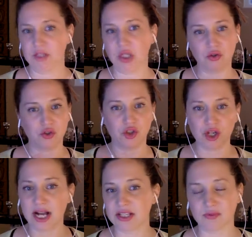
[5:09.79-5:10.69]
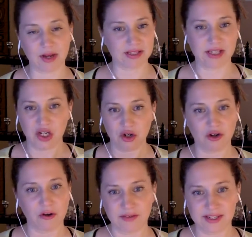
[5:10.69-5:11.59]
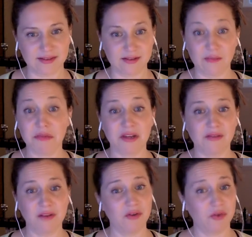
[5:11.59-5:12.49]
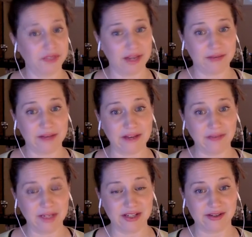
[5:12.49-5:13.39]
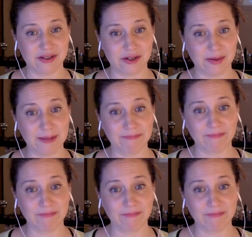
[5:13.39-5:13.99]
You're just resting your nervous system, even if you only have 5 minutes to do it.